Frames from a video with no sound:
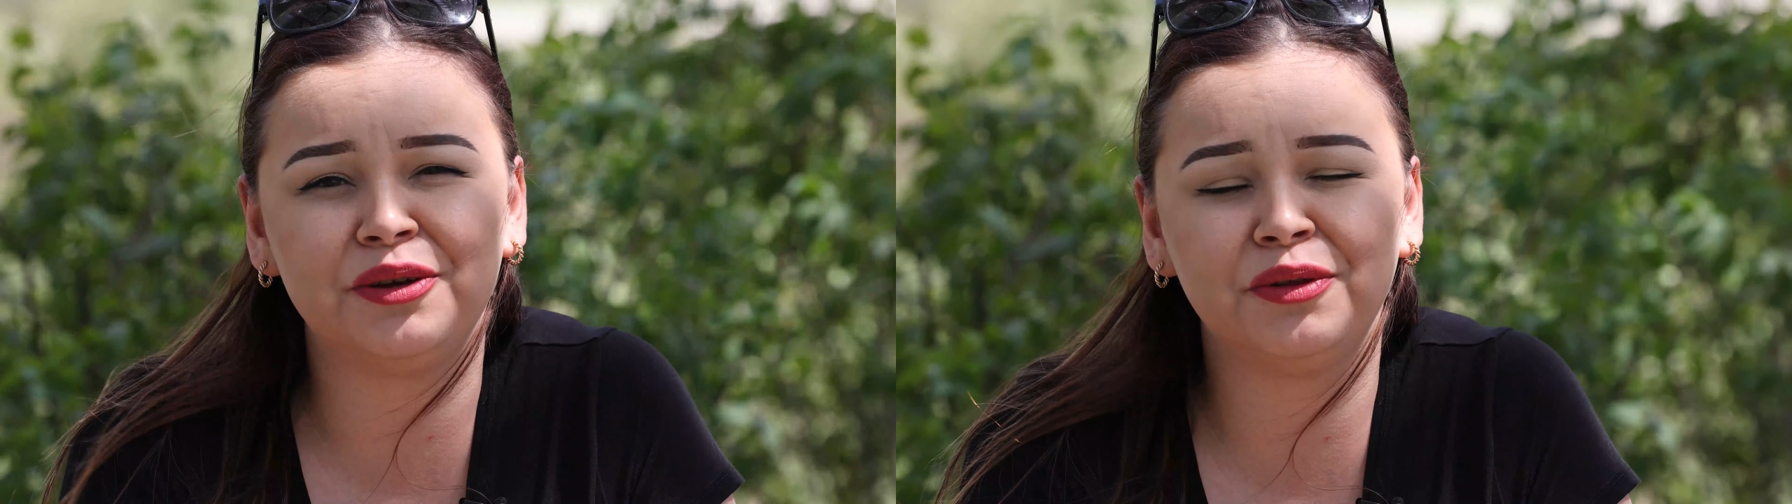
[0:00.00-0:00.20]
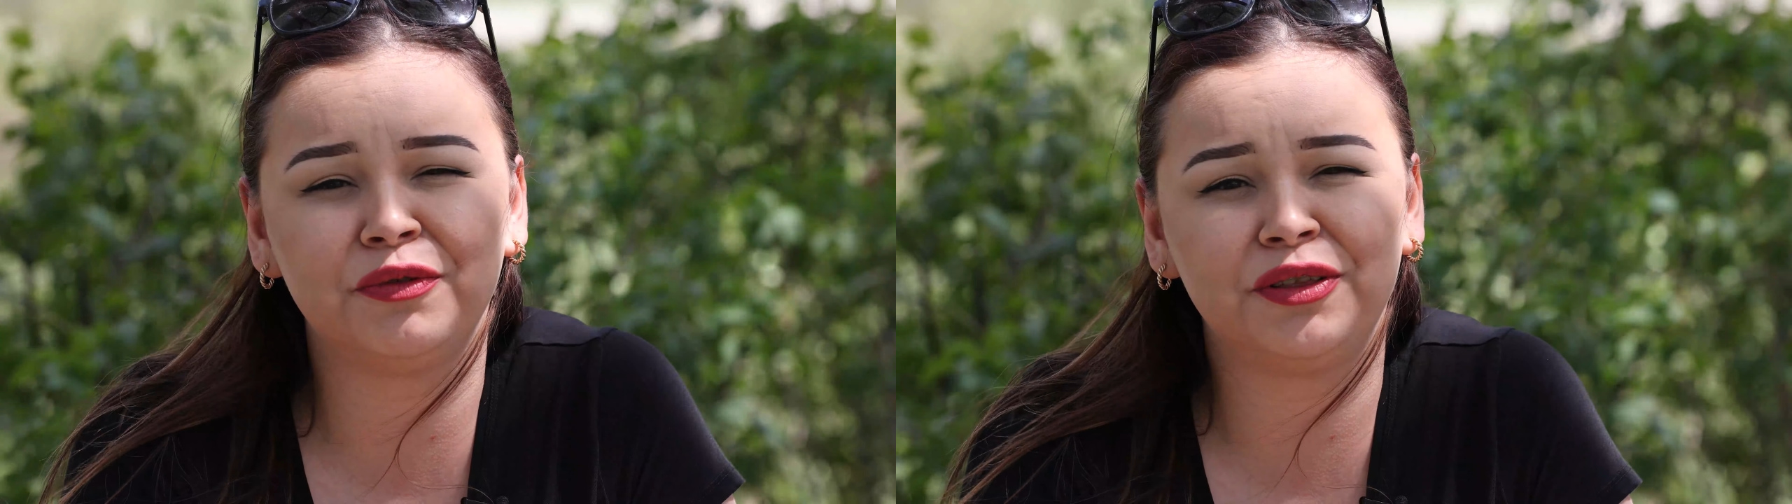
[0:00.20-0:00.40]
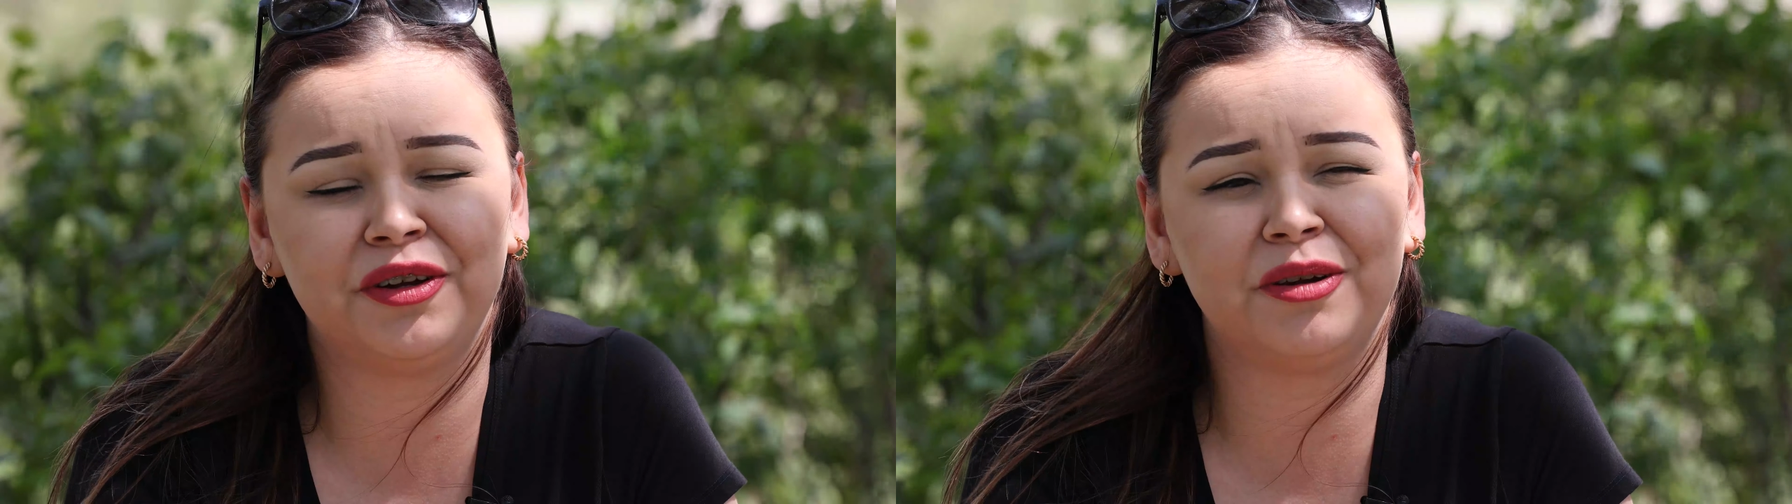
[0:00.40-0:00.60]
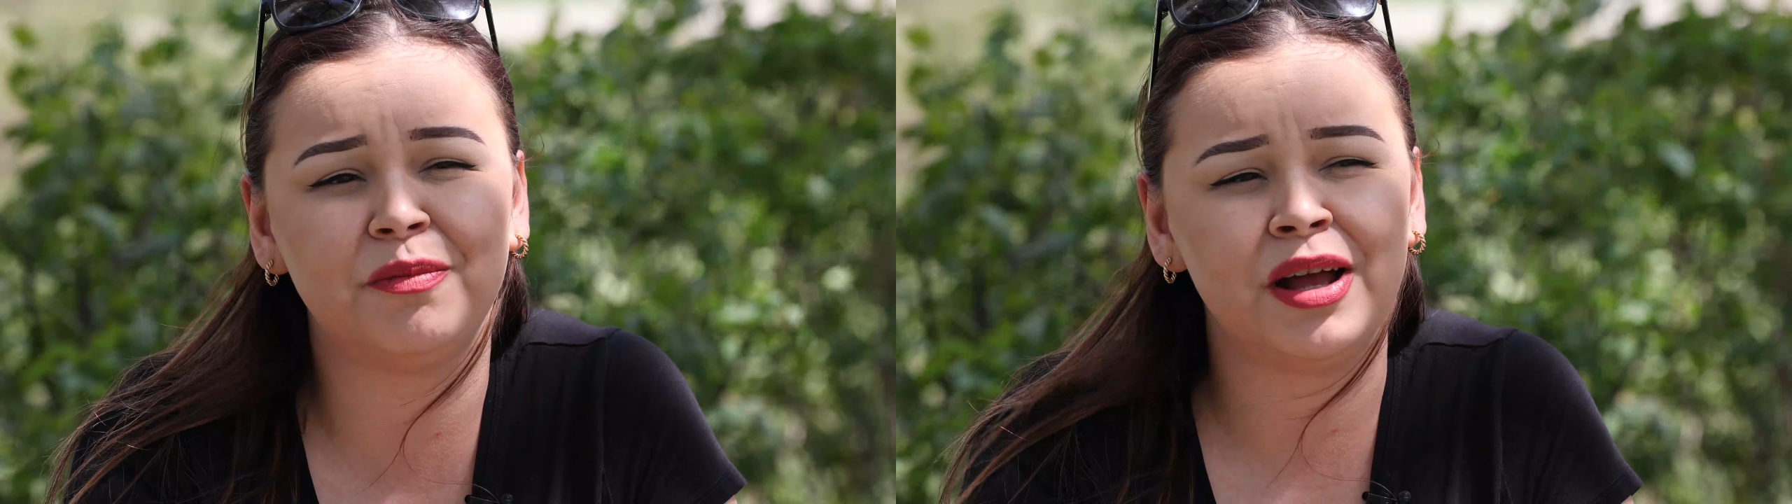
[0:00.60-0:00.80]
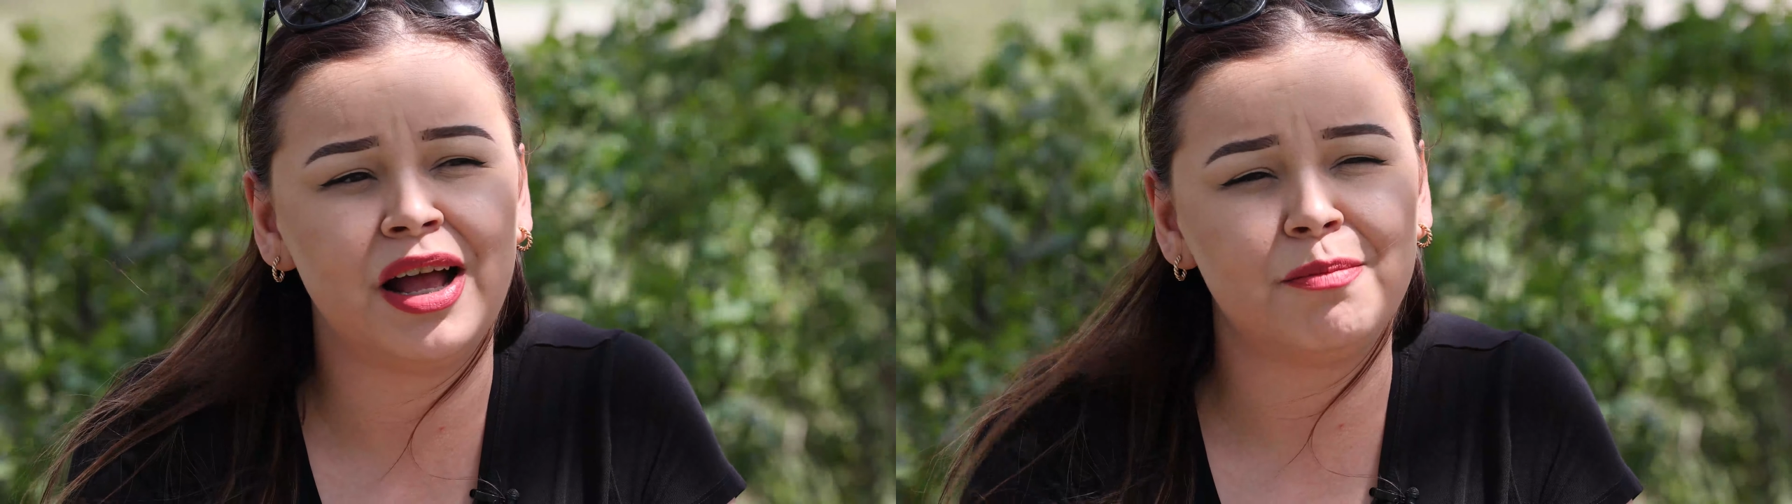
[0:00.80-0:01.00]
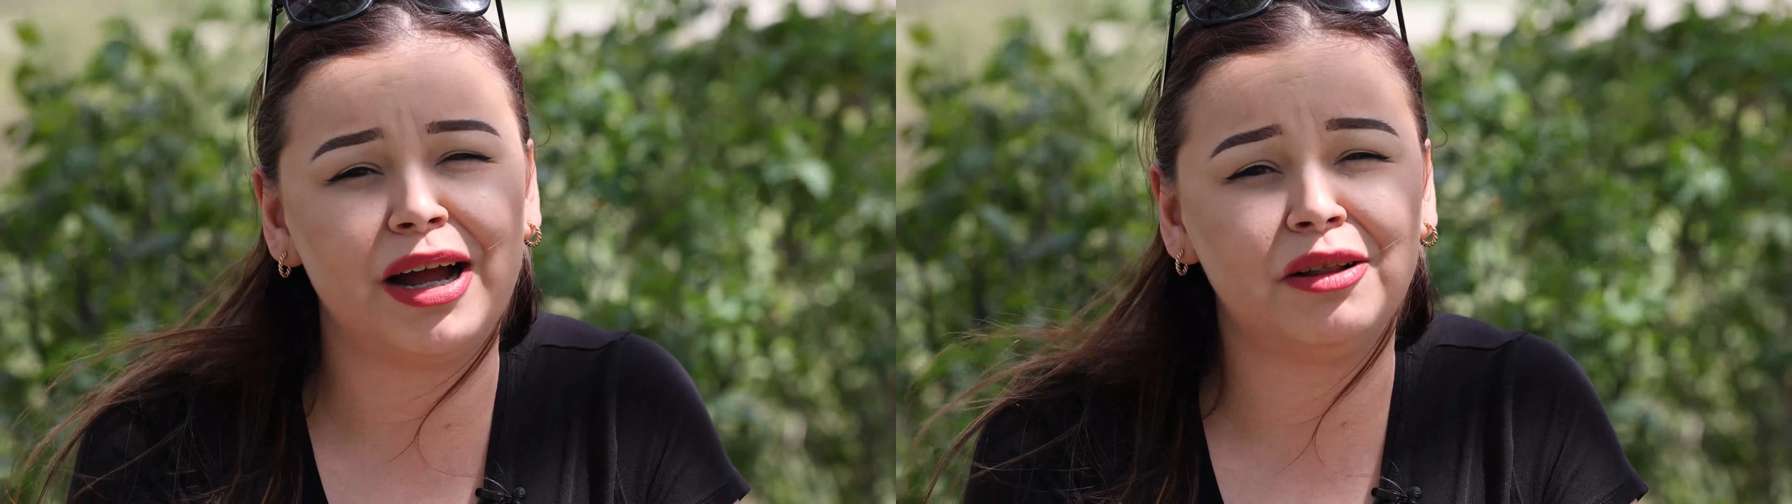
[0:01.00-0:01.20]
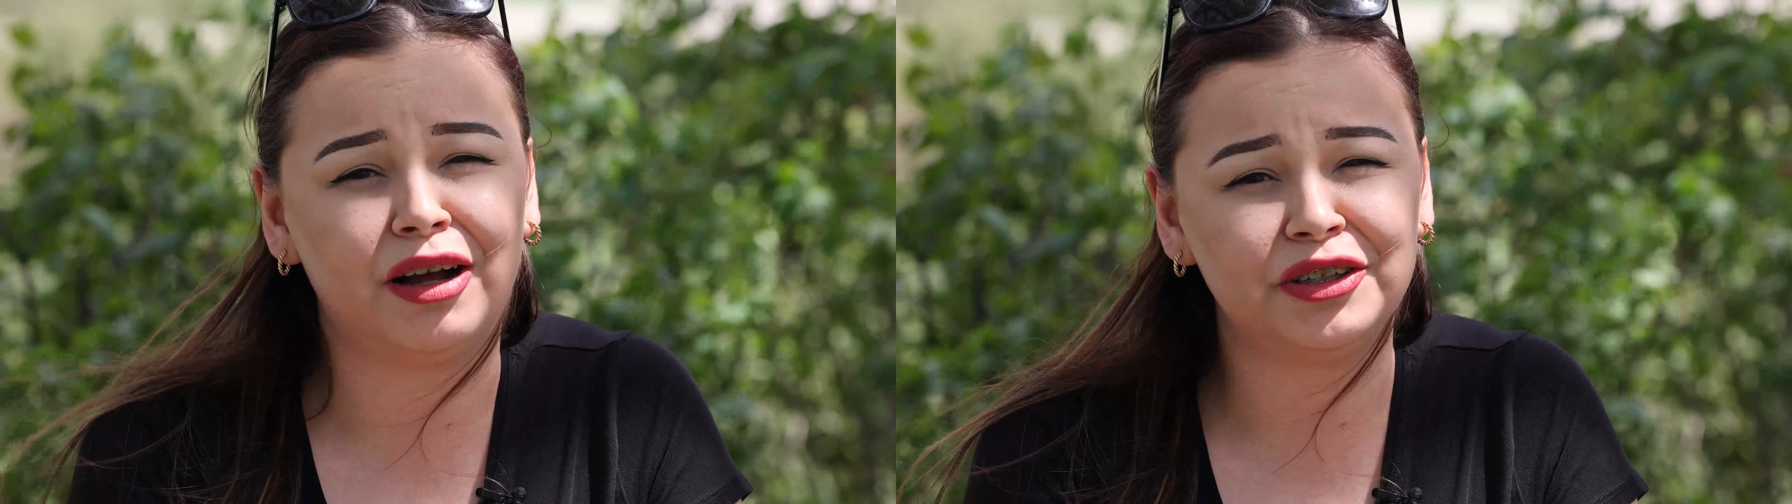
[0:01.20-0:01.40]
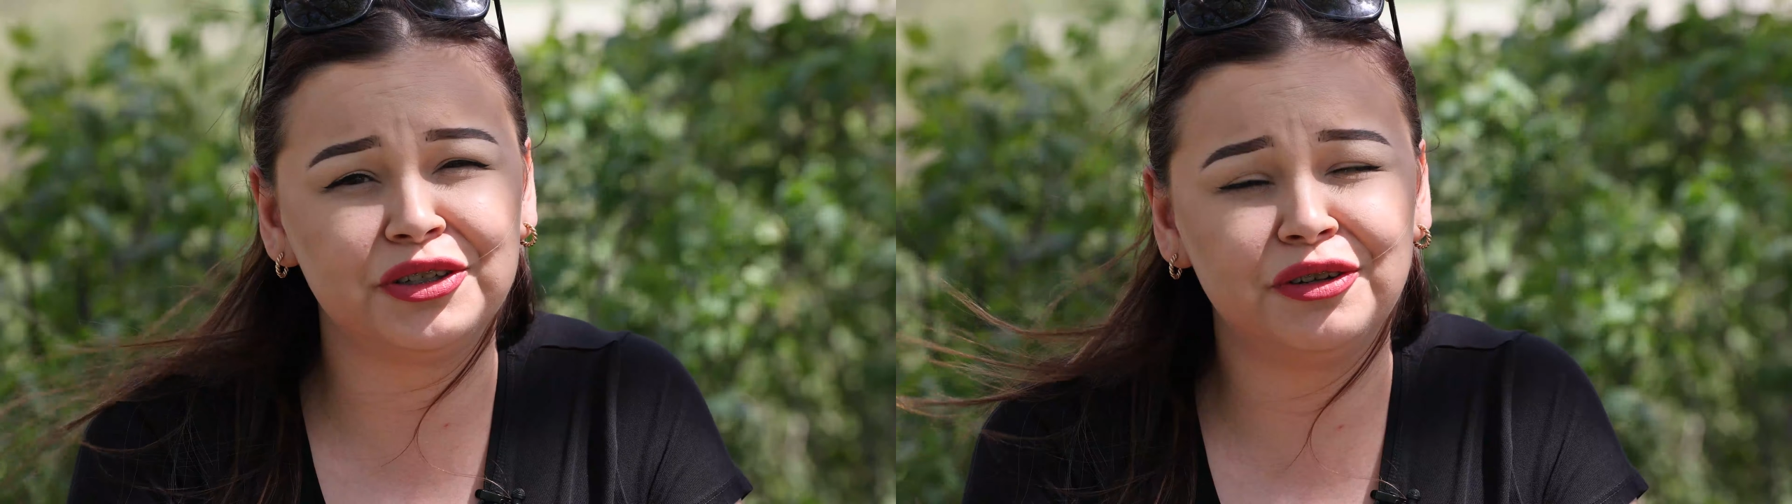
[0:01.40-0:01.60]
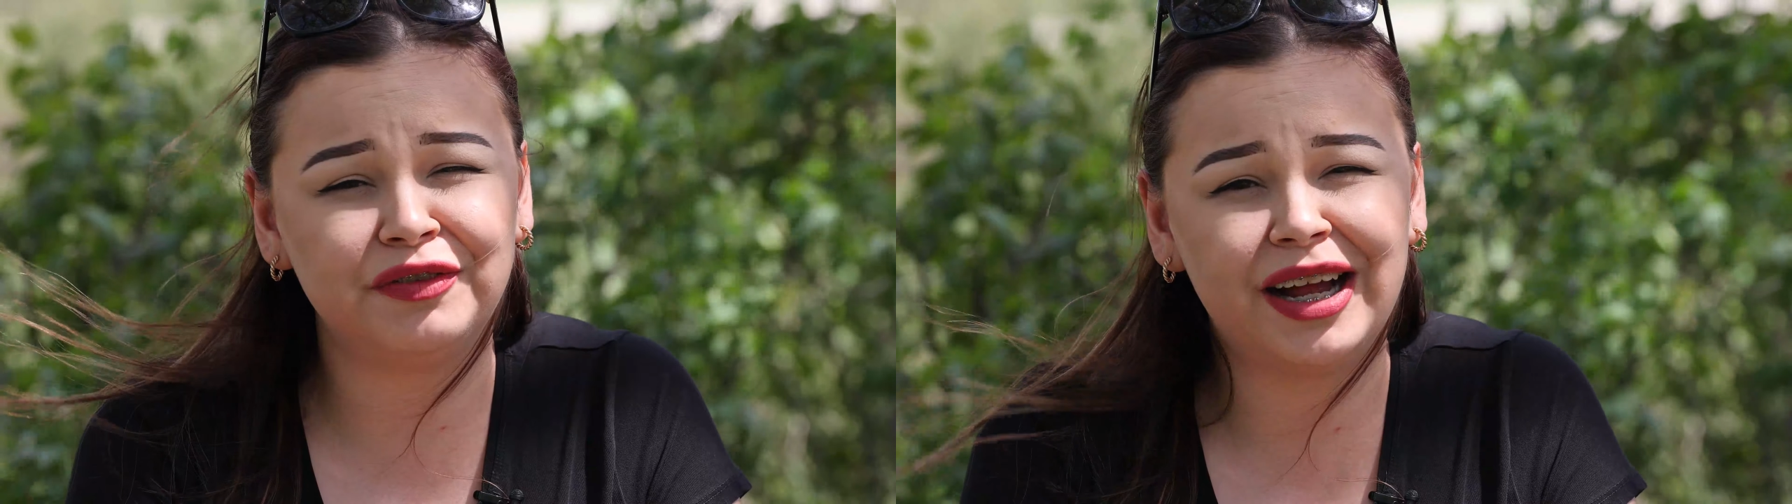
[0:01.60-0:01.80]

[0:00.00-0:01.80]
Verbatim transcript: youth with their biological